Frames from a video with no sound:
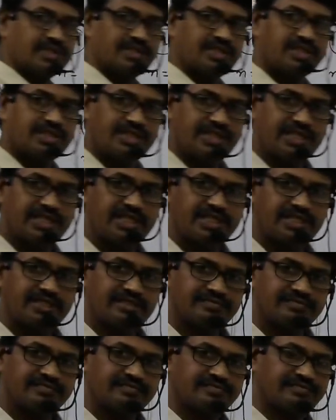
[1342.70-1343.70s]

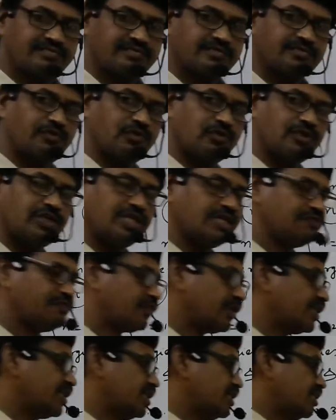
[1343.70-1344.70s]
3d, 4d,
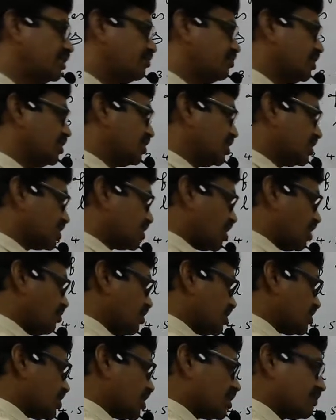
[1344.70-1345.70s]
5d, because S orbital
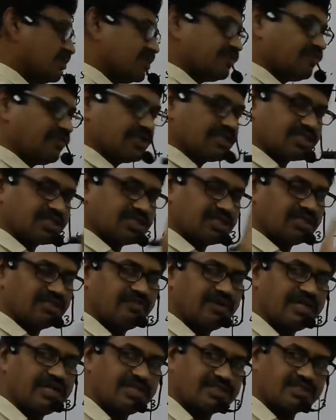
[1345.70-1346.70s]
starts with first
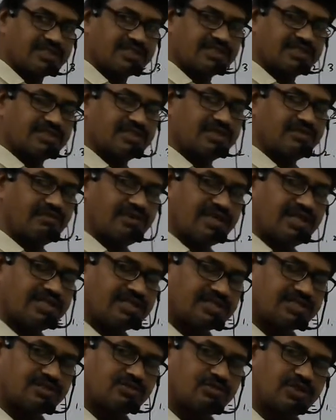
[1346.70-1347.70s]
1s,
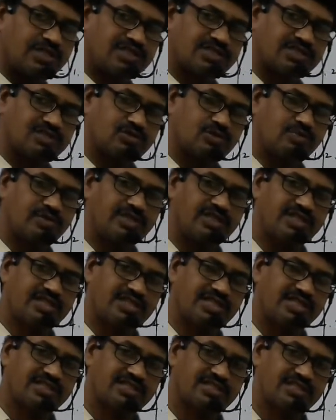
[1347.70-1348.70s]
1s, 2s, 2p,
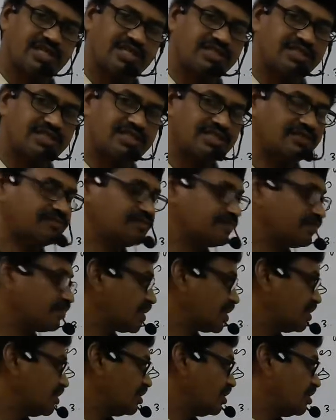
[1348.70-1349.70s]
3s, like that.
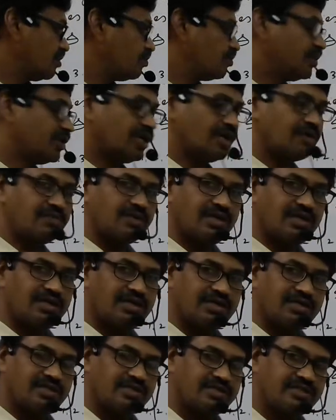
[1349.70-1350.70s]
P
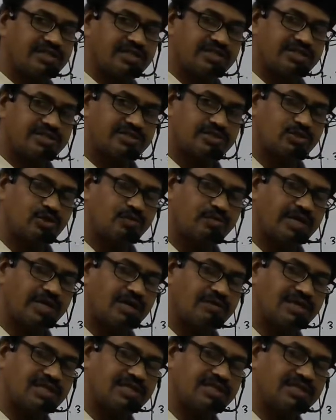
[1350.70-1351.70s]
orbital, there is no P
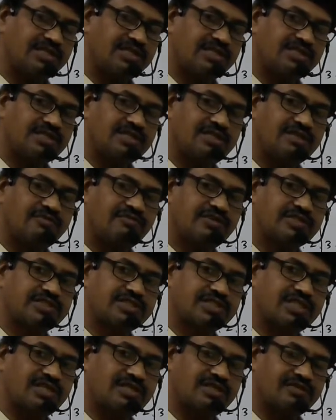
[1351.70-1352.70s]
orbital in first
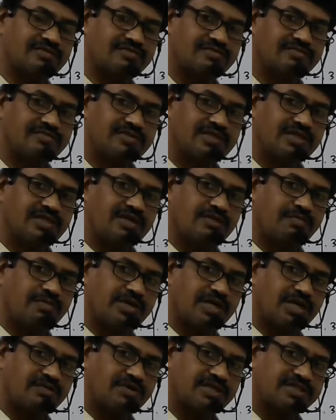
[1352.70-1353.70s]
shell. P
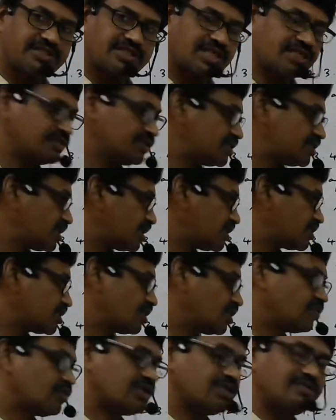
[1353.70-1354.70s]
orbital starts with second
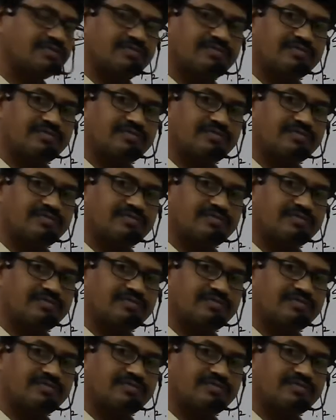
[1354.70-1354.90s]
shell only.